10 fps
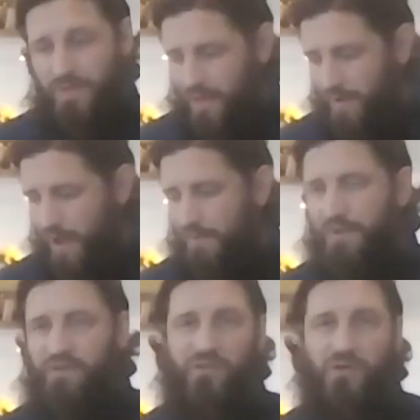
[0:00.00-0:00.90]
Well, yeah, uh,
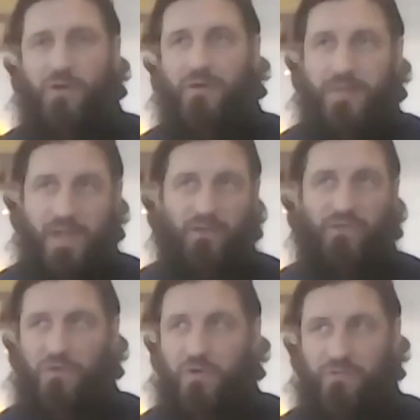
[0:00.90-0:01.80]
we started making
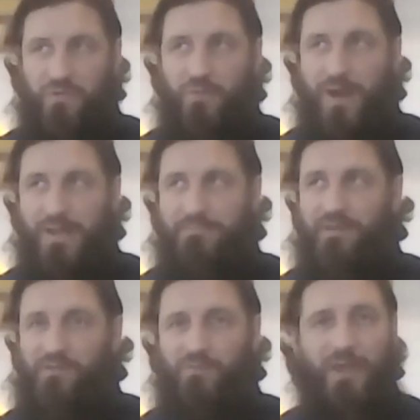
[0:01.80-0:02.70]
stoves in Reading,
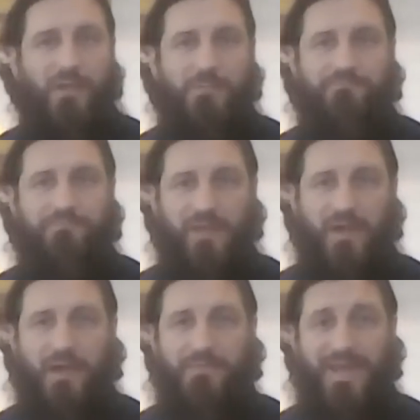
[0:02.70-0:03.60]
Pennsylvania
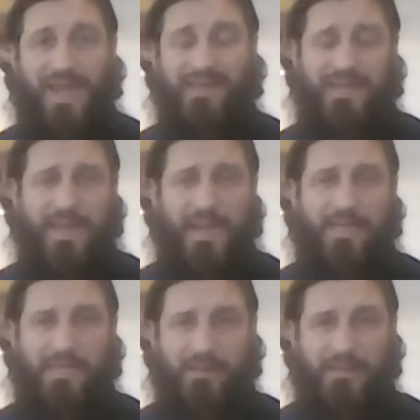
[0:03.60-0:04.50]
um, in
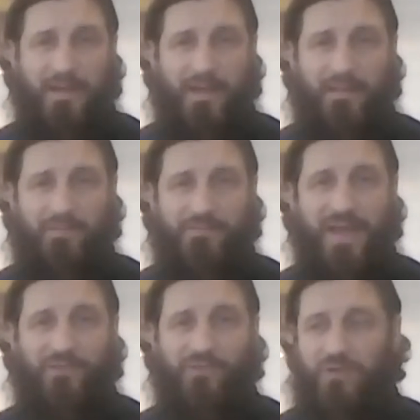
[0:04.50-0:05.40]
1880. Uh, the
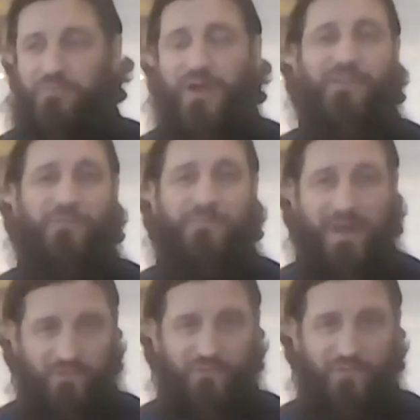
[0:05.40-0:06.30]
factory is called Prizer
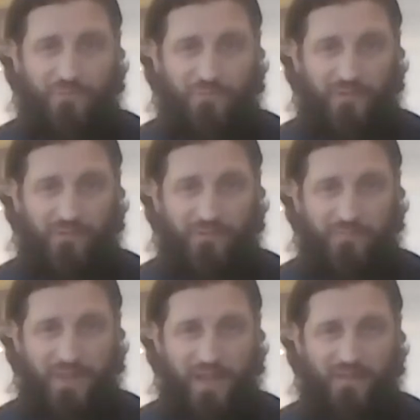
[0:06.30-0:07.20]
Painter Stoveworks.
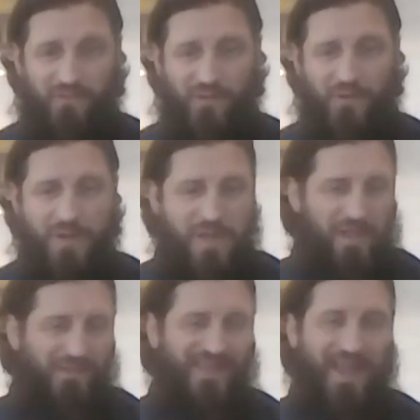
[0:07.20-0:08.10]
Uh, so
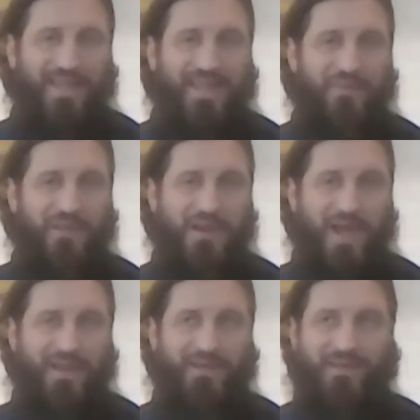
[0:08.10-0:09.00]
to kind of give an
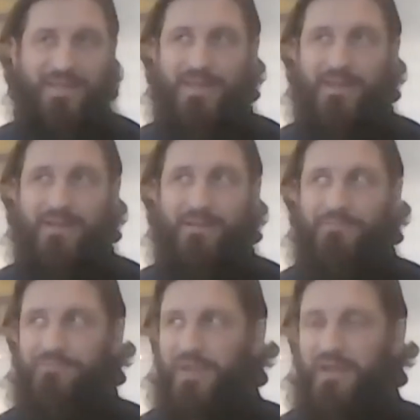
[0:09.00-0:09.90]
idea
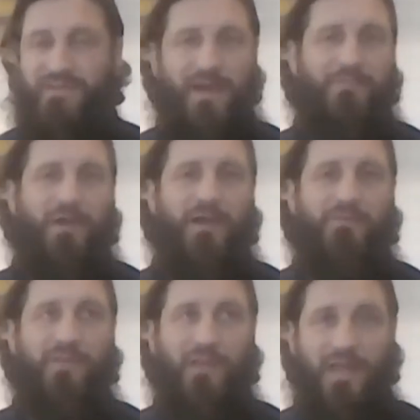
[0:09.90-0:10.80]
a timeline
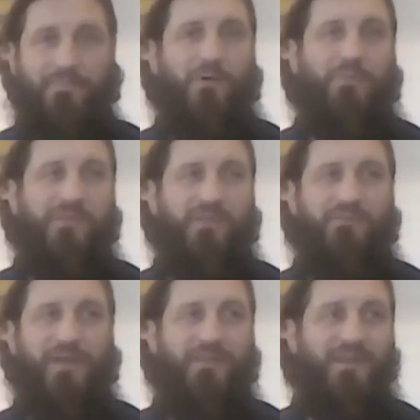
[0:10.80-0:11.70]
of it. The light bulb was
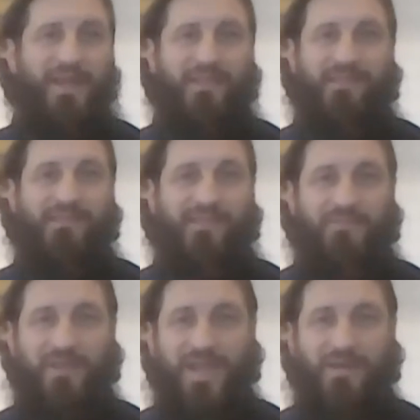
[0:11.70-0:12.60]
invented in
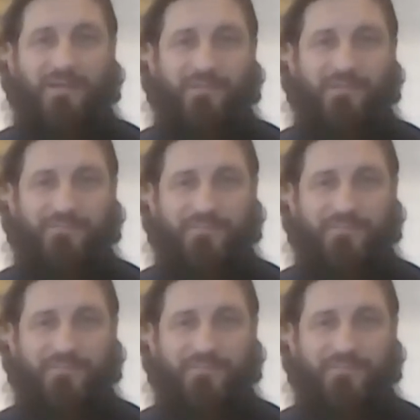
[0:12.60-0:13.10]
1878.